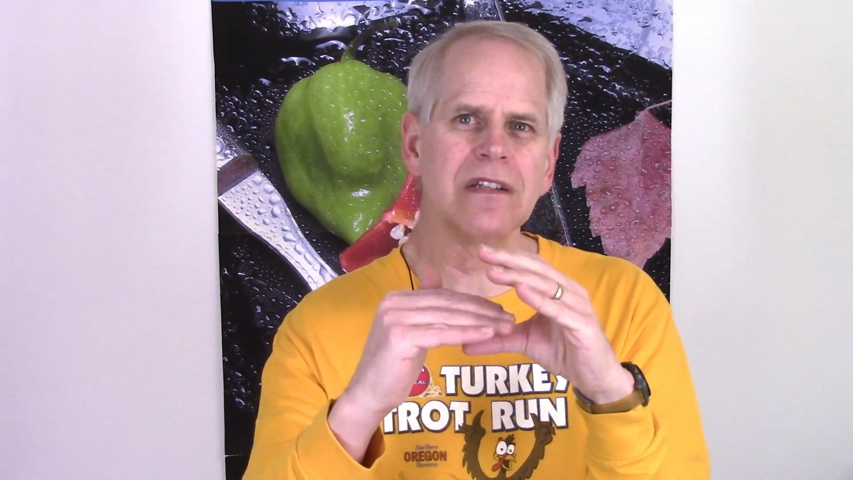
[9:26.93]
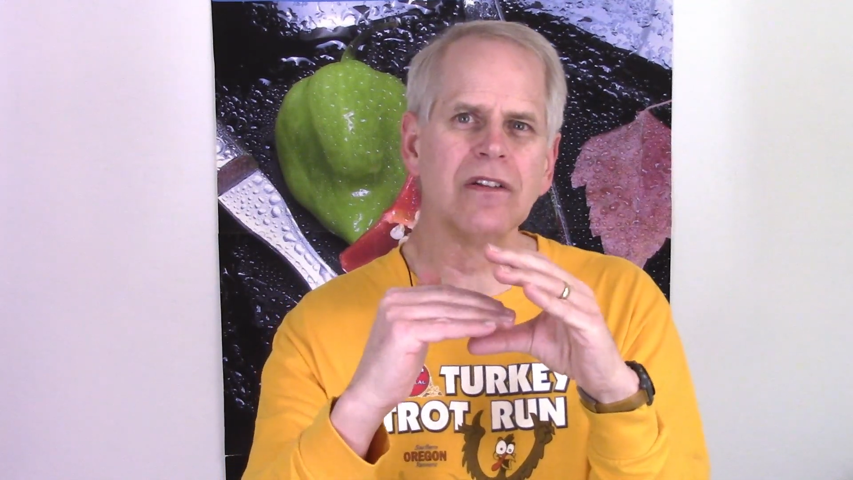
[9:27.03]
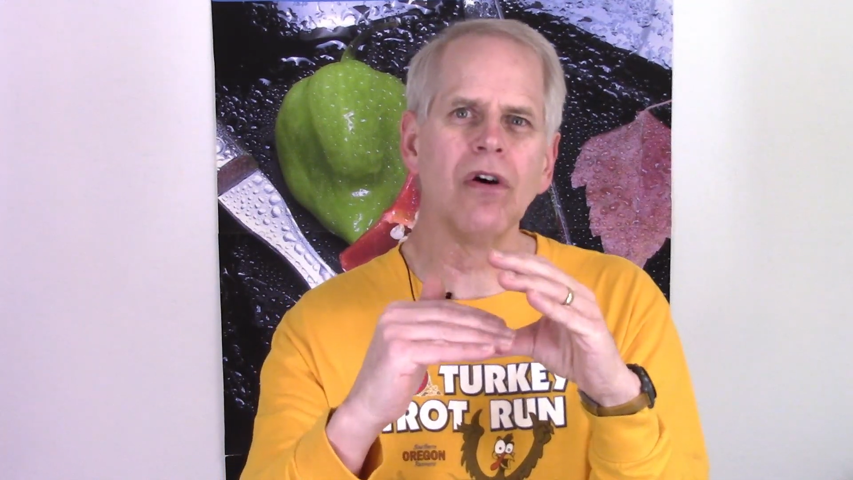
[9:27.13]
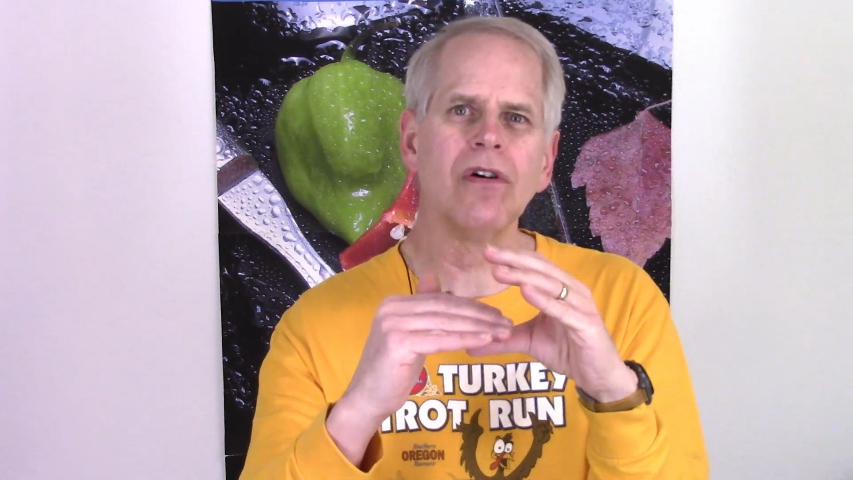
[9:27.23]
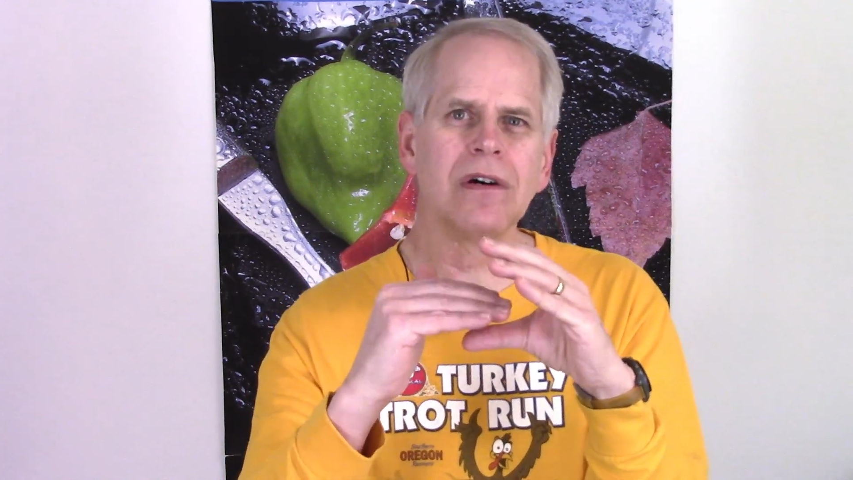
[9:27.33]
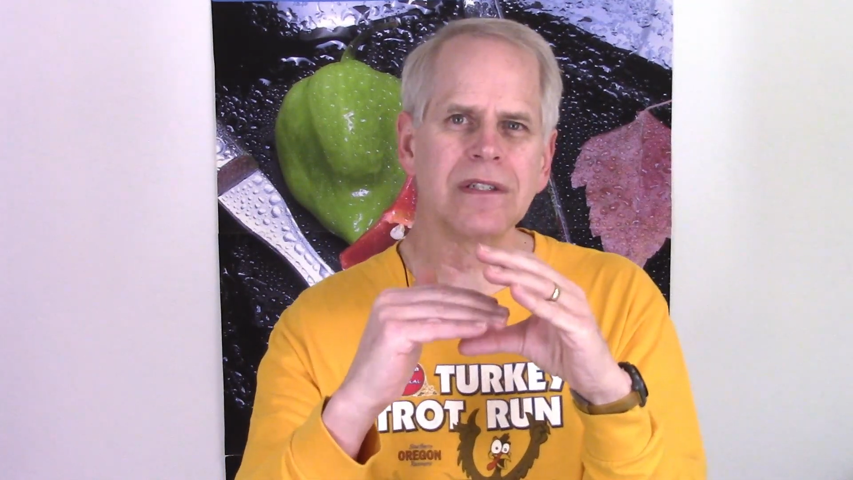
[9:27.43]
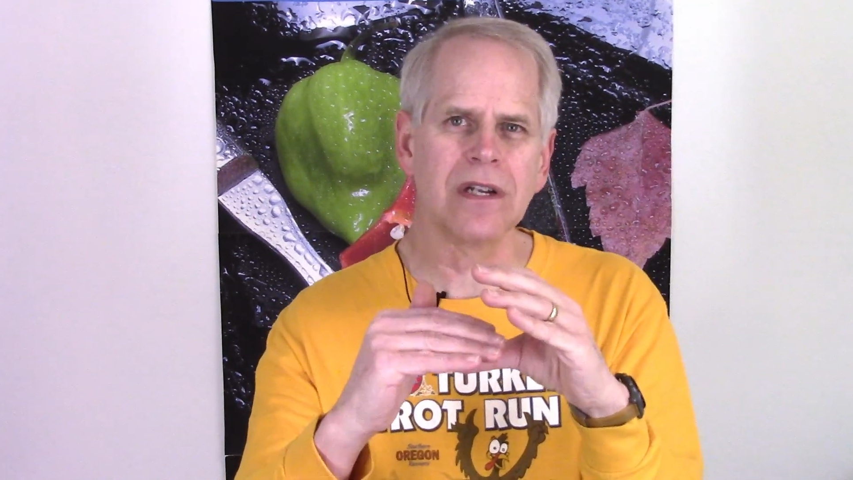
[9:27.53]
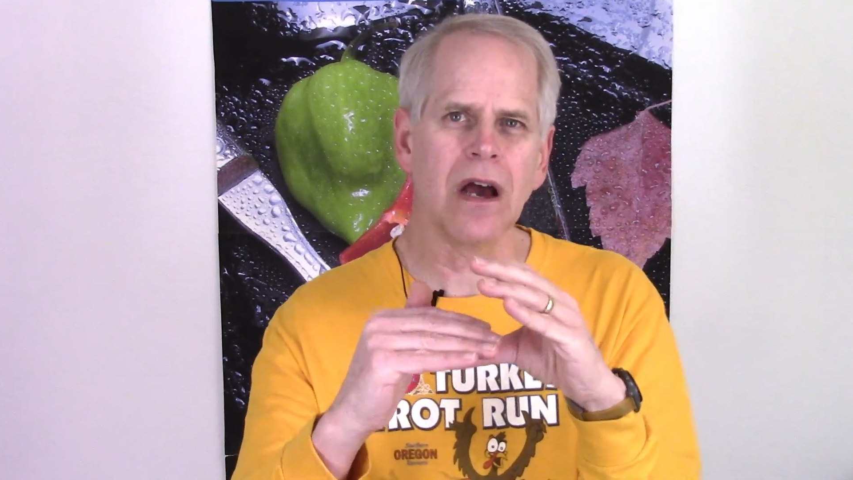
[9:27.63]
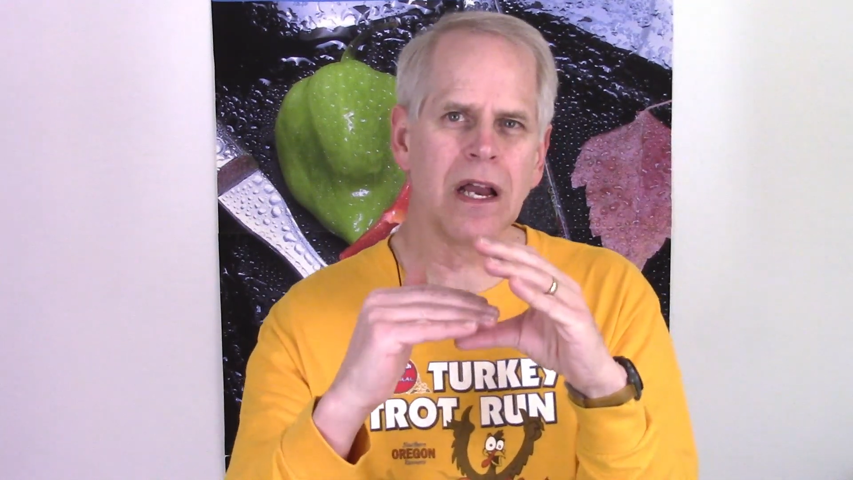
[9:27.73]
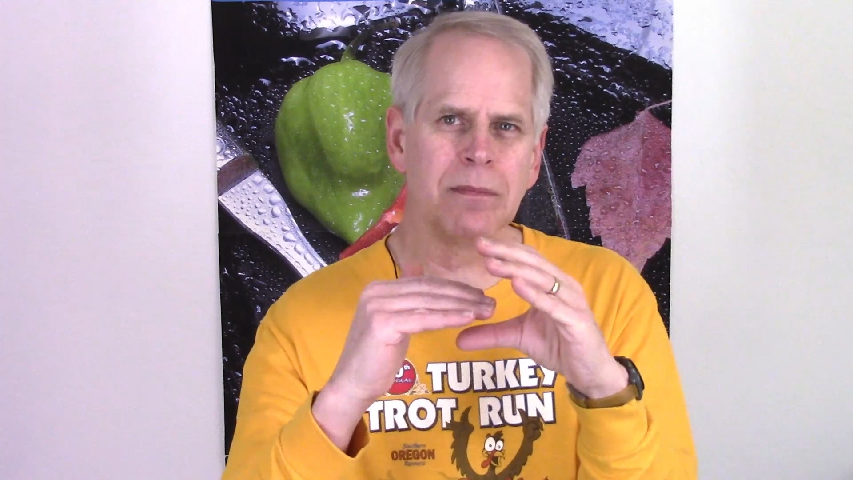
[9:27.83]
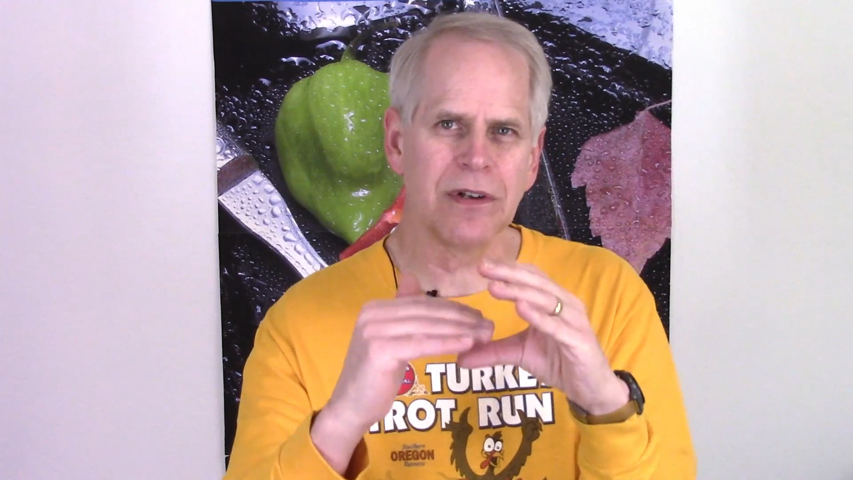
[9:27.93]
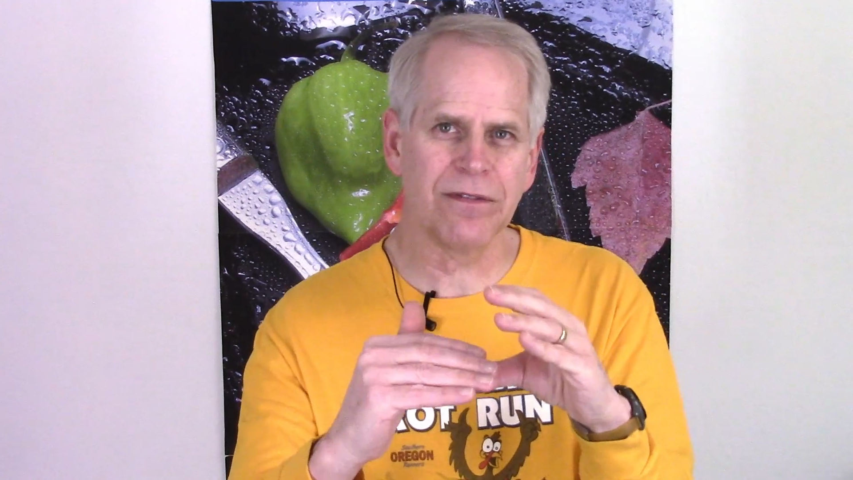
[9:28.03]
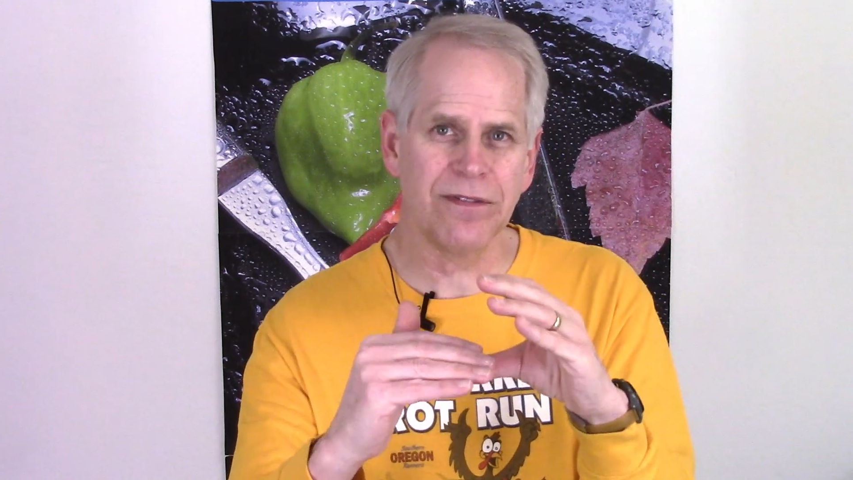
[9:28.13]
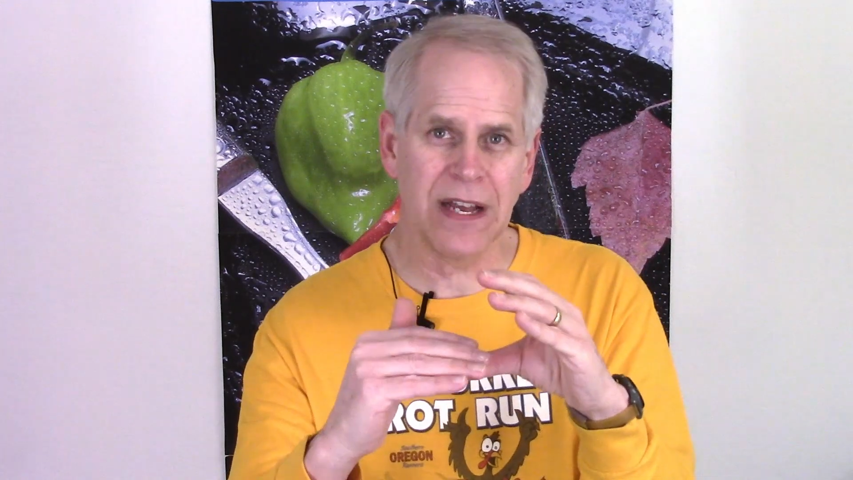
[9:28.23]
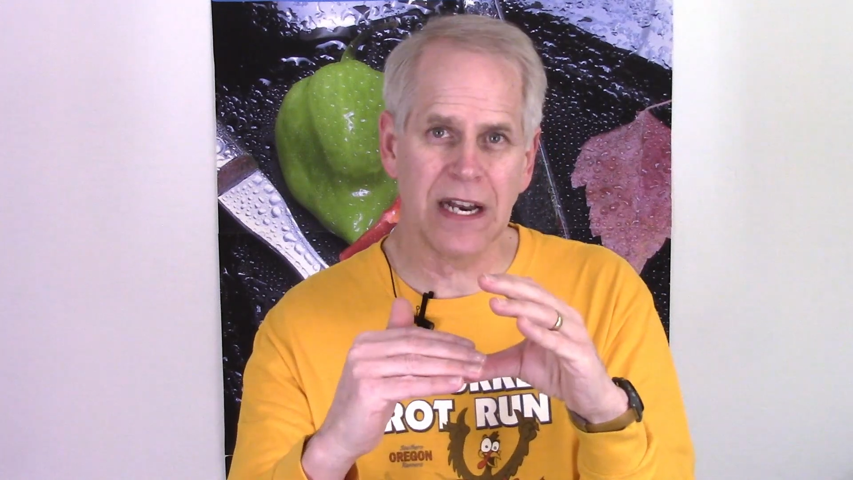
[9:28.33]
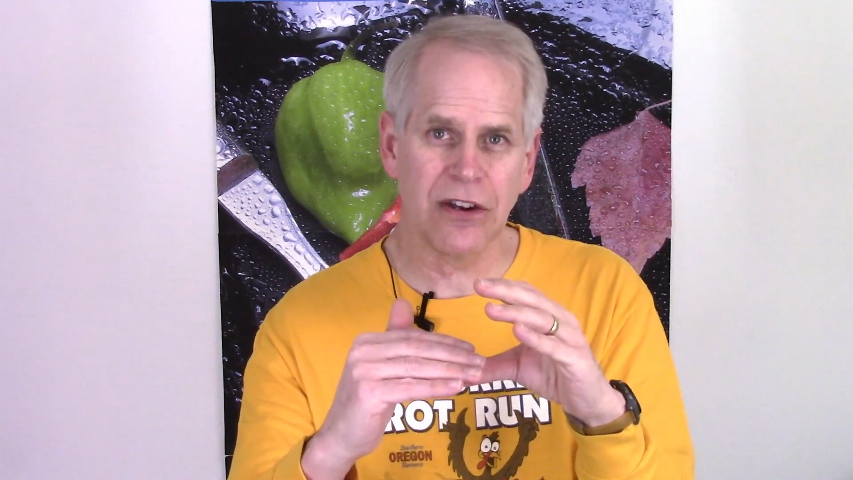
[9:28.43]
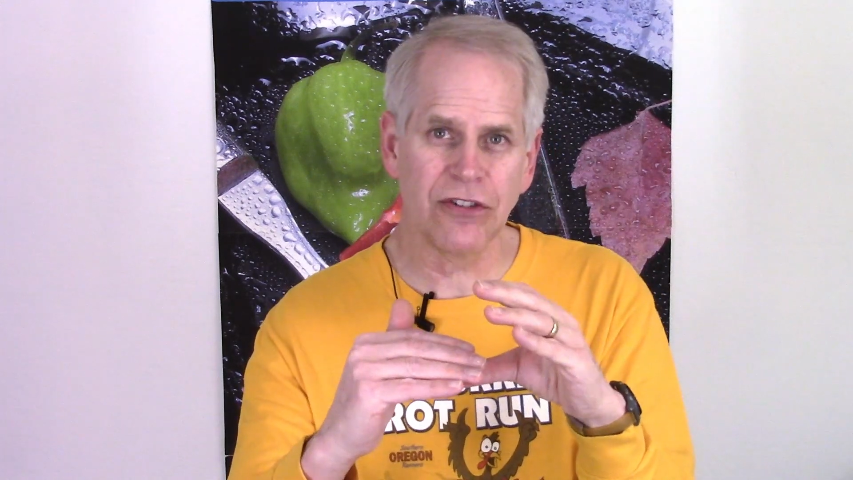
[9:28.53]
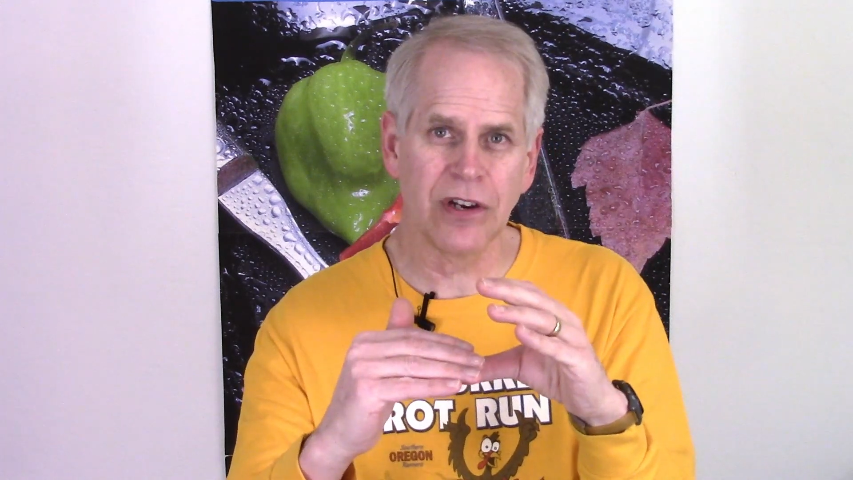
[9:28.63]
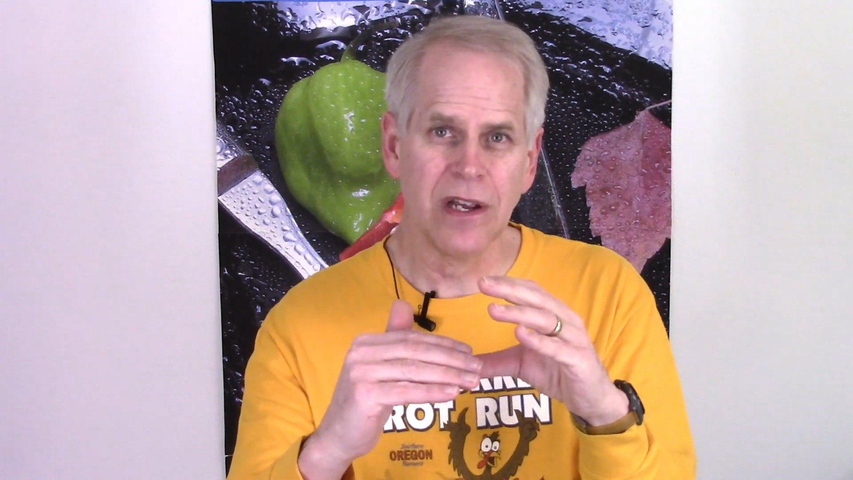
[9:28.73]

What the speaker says: long time to finish.